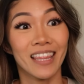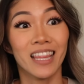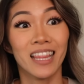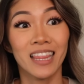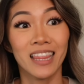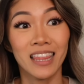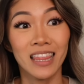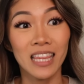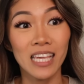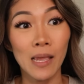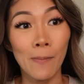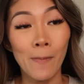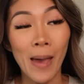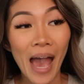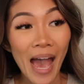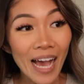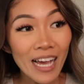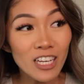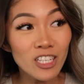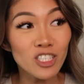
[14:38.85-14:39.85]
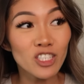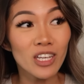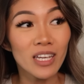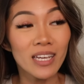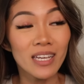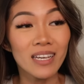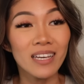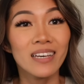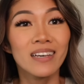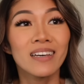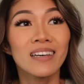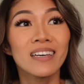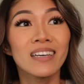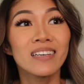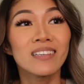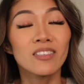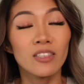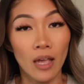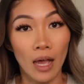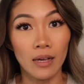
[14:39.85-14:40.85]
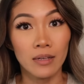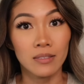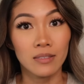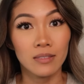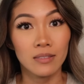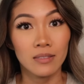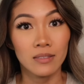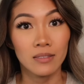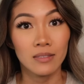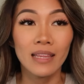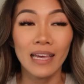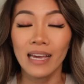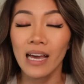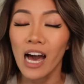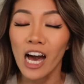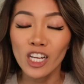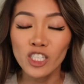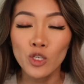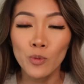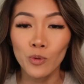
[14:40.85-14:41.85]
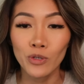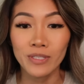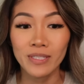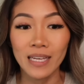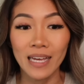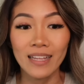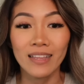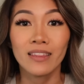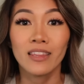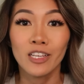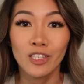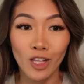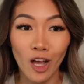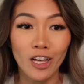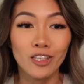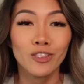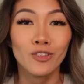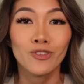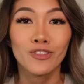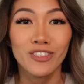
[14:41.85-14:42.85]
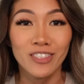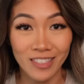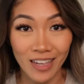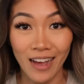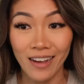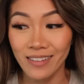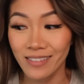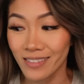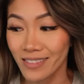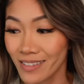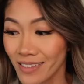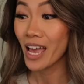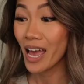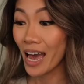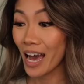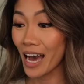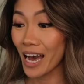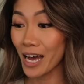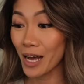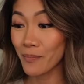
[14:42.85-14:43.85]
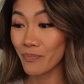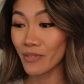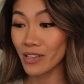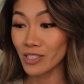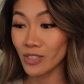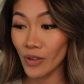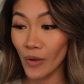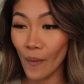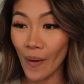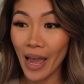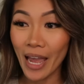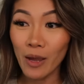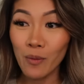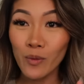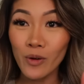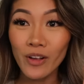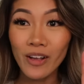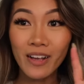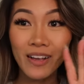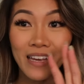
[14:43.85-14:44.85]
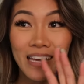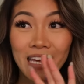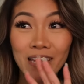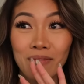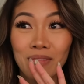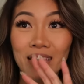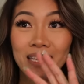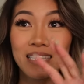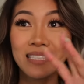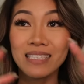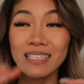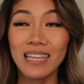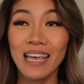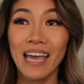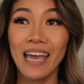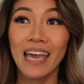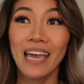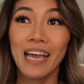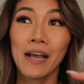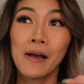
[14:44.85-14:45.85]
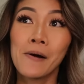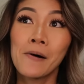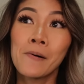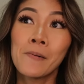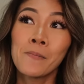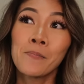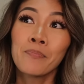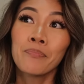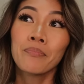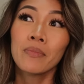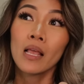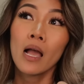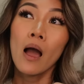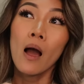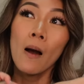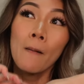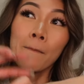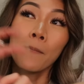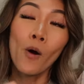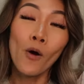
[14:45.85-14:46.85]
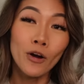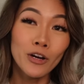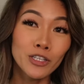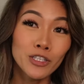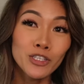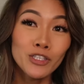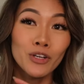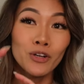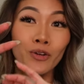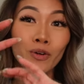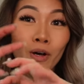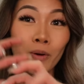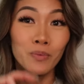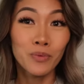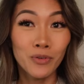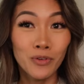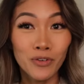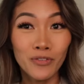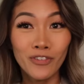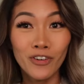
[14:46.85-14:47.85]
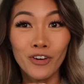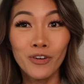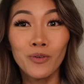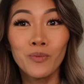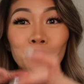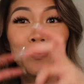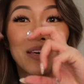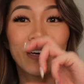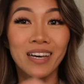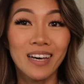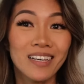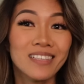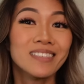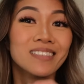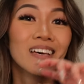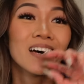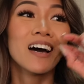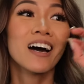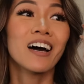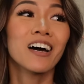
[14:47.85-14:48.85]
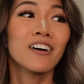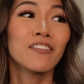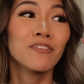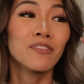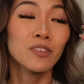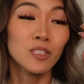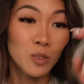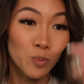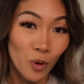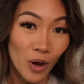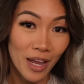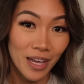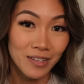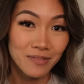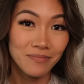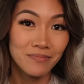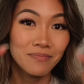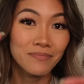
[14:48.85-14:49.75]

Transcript: The packaging sucks. Like one hundred percent the nozzle sucks. Um, so I would give this like a partial approval because of the spray.